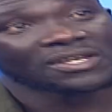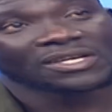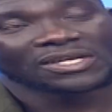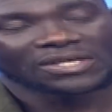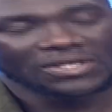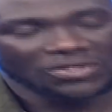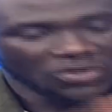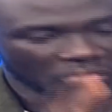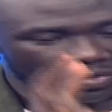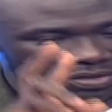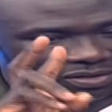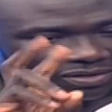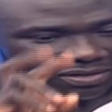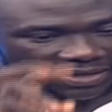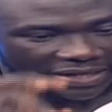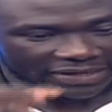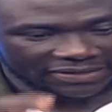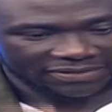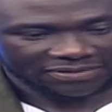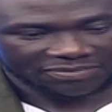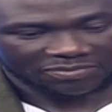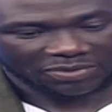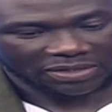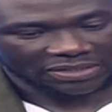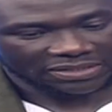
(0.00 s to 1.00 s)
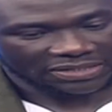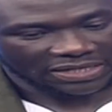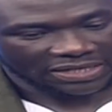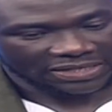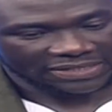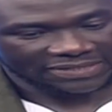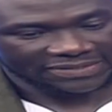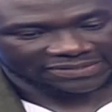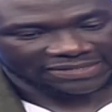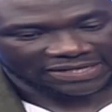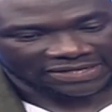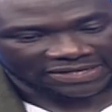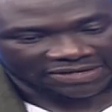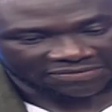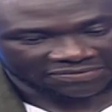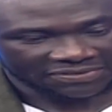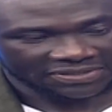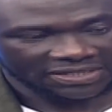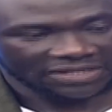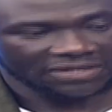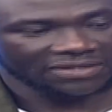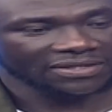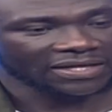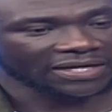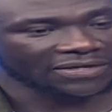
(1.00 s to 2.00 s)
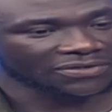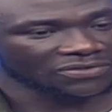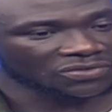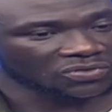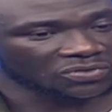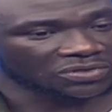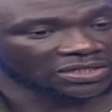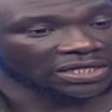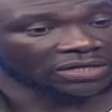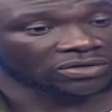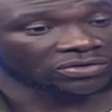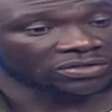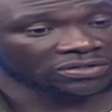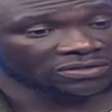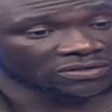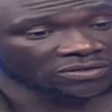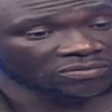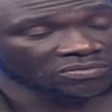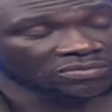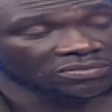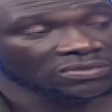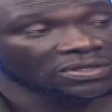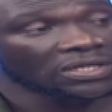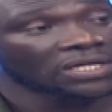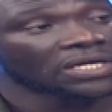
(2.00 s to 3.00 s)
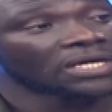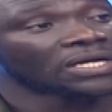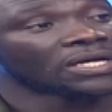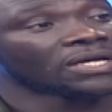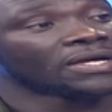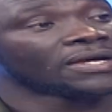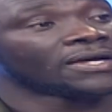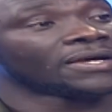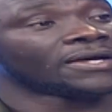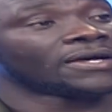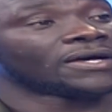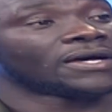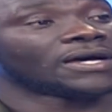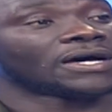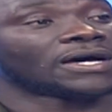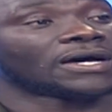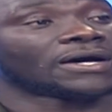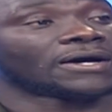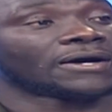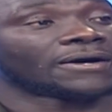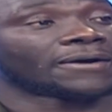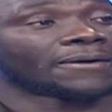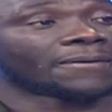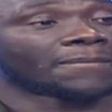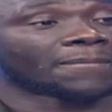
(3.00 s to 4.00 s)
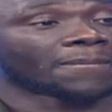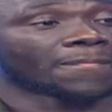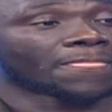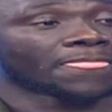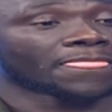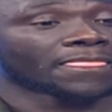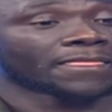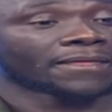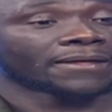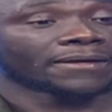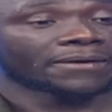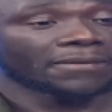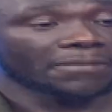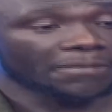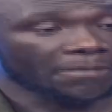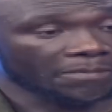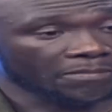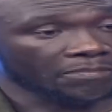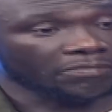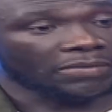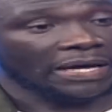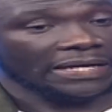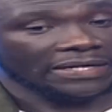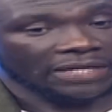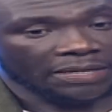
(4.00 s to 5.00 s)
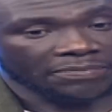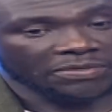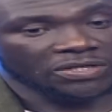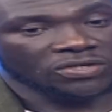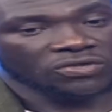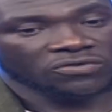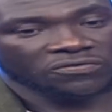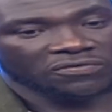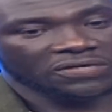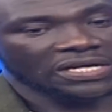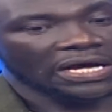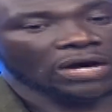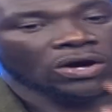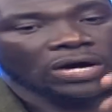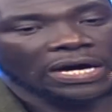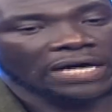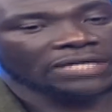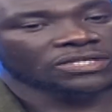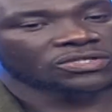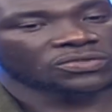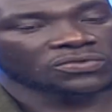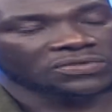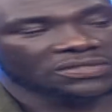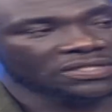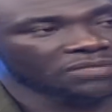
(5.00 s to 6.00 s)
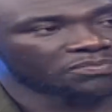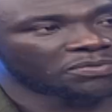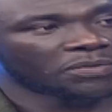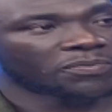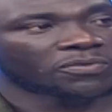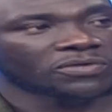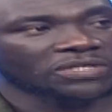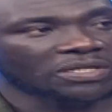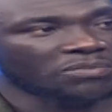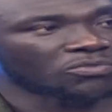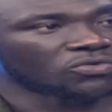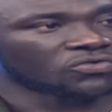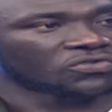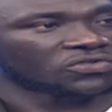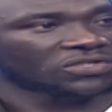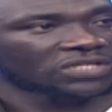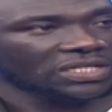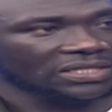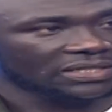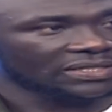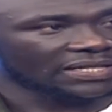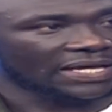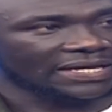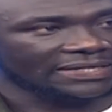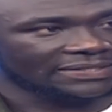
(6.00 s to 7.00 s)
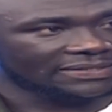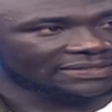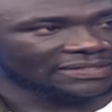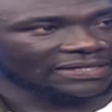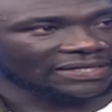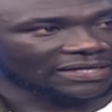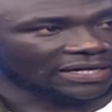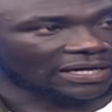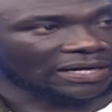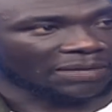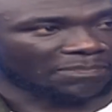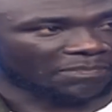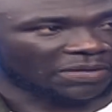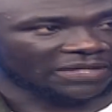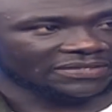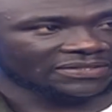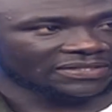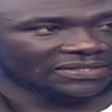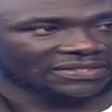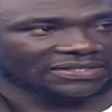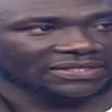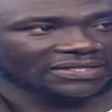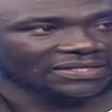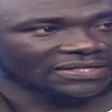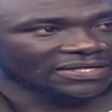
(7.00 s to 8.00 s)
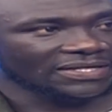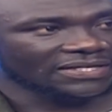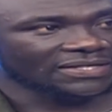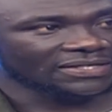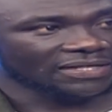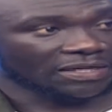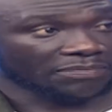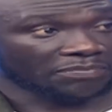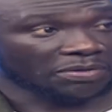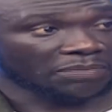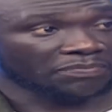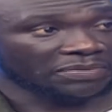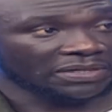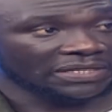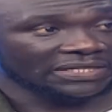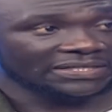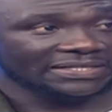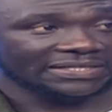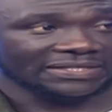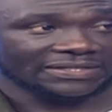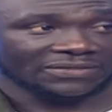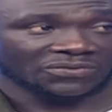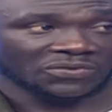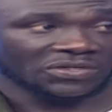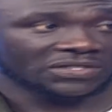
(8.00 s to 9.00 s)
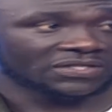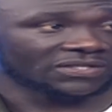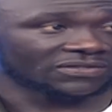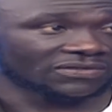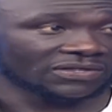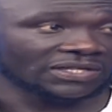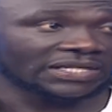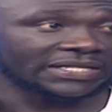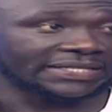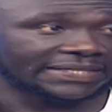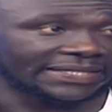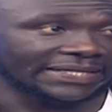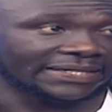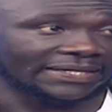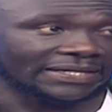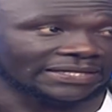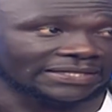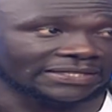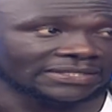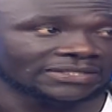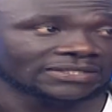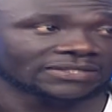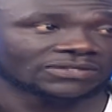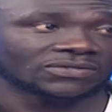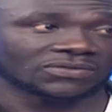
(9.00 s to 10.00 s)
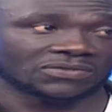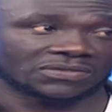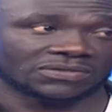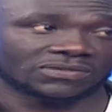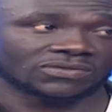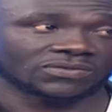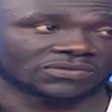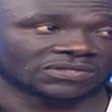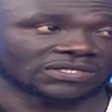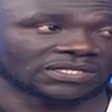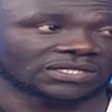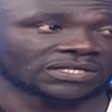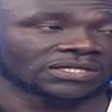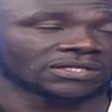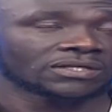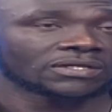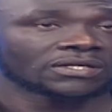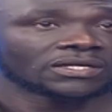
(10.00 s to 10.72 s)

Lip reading: not thanks, but I'd have said thanks to terrorism. But I mean, you've now had to see people demonstrate that capacity and capability, which is really deadly to see.